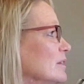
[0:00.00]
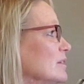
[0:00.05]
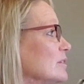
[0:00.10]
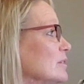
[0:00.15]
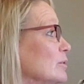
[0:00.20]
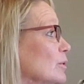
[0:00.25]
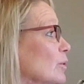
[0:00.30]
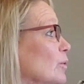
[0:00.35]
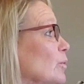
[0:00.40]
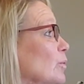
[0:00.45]

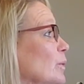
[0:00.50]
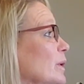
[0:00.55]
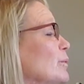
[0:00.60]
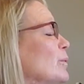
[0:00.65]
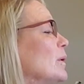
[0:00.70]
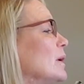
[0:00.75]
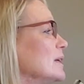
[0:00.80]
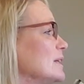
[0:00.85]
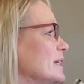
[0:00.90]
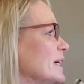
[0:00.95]
So we
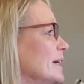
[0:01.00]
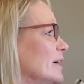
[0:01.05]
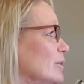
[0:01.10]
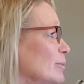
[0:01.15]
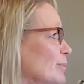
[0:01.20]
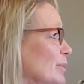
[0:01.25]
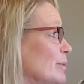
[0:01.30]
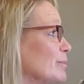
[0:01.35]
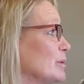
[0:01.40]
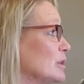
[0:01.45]
want to
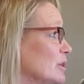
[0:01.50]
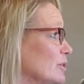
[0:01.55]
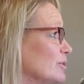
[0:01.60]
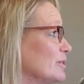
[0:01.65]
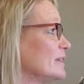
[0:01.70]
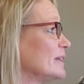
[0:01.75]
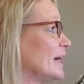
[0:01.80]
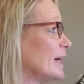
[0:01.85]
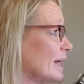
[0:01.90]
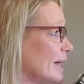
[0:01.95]
help them
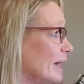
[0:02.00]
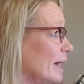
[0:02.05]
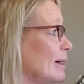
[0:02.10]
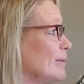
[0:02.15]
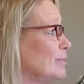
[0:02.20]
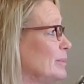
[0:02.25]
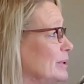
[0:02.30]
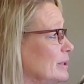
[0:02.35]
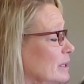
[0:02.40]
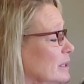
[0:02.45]
close that gap.
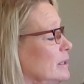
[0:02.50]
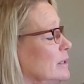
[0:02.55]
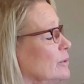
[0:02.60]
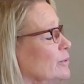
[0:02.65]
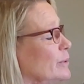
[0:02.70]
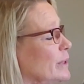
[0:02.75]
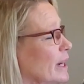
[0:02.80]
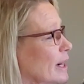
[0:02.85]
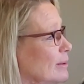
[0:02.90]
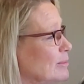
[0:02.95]

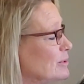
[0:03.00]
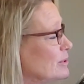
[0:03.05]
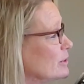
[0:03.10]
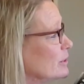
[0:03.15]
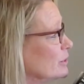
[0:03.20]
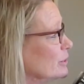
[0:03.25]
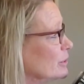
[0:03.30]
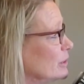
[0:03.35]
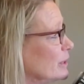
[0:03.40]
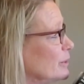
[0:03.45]
We
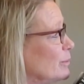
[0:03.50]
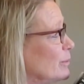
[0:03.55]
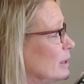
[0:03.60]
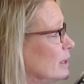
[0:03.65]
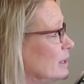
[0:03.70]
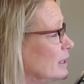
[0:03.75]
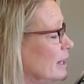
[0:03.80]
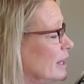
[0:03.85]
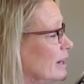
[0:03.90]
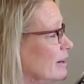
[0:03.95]
absolutely
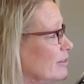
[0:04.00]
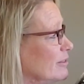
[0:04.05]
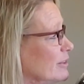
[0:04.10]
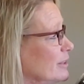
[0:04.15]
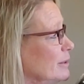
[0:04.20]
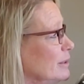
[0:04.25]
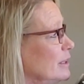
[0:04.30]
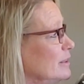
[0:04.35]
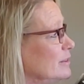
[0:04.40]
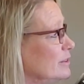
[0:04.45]
want
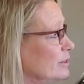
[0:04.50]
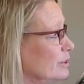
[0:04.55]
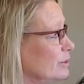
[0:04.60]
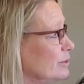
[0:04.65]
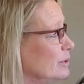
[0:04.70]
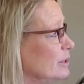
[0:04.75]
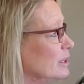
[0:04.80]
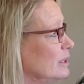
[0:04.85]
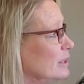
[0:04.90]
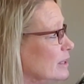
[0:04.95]
every
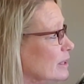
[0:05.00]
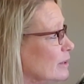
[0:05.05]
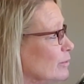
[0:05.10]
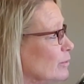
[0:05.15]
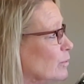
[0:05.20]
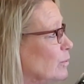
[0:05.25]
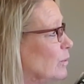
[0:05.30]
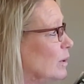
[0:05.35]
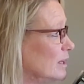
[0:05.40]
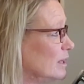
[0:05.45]
student that
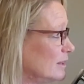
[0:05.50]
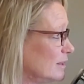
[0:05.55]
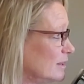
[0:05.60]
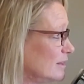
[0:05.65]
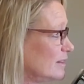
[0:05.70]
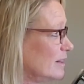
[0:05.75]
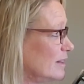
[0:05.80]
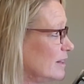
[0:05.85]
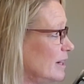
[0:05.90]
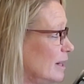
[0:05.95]

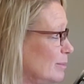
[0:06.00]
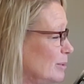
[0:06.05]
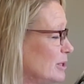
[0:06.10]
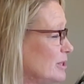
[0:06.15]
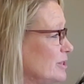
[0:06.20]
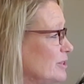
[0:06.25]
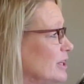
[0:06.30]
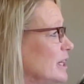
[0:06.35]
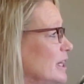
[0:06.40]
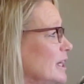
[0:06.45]
wants the
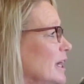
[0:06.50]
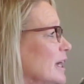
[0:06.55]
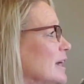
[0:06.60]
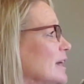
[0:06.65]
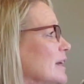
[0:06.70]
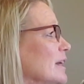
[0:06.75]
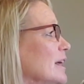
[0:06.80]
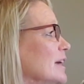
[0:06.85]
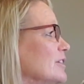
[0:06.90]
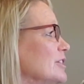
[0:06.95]
opportunity at
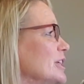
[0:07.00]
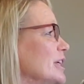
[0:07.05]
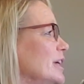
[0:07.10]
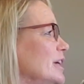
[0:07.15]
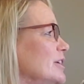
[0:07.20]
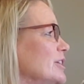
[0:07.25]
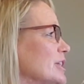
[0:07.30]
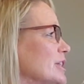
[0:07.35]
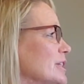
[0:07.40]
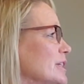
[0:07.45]
an
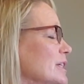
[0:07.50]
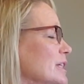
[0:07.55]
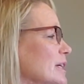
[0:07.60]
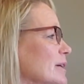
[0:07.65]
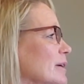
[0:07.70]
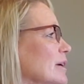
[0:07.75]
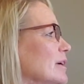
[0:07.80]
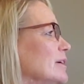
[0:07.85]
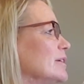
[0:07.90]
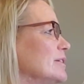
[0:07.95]
education
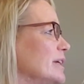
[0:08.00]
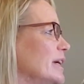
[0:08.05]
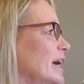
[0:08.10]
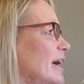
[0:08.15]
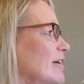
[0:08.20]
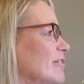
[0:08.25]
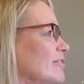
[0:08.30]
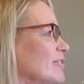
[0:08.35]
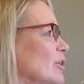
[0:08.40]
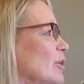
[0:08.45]
to
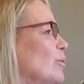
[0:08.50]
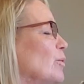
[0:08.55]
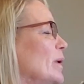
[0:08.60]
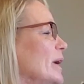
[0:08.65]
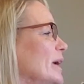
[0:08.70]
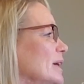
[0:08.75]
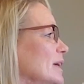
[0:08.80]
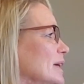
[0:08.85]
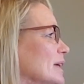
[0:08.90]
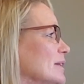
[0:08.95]
have a
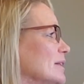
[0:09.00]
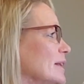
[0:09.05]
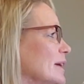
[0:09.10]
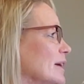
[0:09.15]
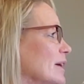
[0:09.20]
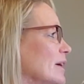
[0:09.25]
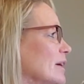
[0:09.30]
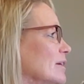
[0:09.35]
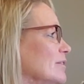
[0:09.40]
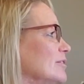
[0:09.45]
way to get
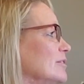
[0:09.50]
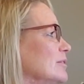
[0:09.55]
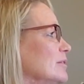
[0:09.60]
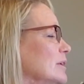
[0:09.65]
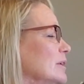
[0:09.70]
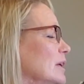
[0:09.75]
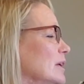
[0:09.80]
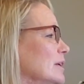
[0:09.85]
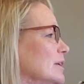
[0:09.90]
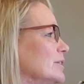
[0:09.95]
there
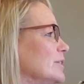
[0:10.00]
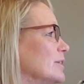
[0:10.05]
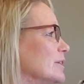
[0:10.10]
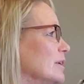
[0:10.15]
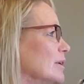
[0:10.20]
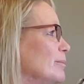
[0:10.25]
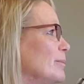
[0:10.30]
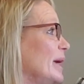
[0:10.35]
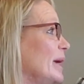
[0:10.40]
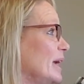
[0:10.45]
under
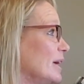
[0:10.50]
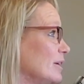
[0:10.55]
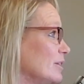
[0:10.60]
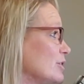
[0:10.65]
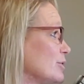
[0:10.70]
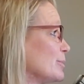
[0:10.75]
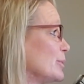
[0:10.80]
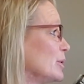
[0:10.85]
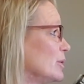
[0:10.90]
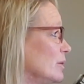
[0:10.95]
a
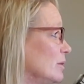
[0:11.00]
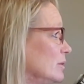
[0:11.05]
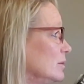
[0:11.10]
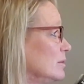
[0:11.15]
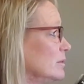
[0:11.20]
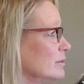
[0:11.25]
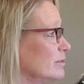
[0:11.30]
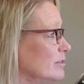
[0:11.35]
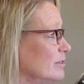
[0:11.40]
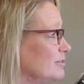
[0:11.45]
manageable
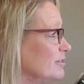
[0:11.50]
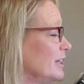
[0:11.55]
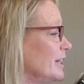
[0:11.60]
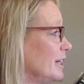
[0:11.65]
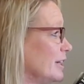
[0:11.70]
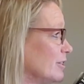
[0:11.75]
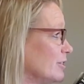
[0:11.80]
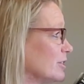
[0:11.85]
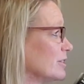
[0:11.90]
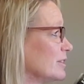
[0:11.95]

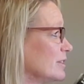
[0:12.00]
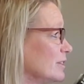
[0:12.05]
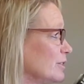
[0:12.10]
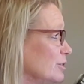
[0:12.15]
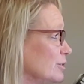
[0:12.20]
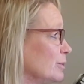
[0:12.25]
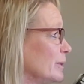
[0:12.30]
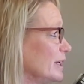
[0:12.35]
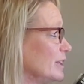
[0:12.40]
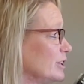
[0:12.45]
financial
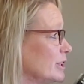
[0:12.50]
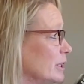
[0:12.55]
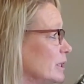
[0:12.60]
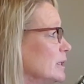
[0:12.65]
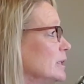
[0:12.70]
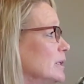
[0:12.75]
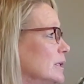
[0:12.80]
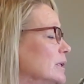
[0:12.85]
situation.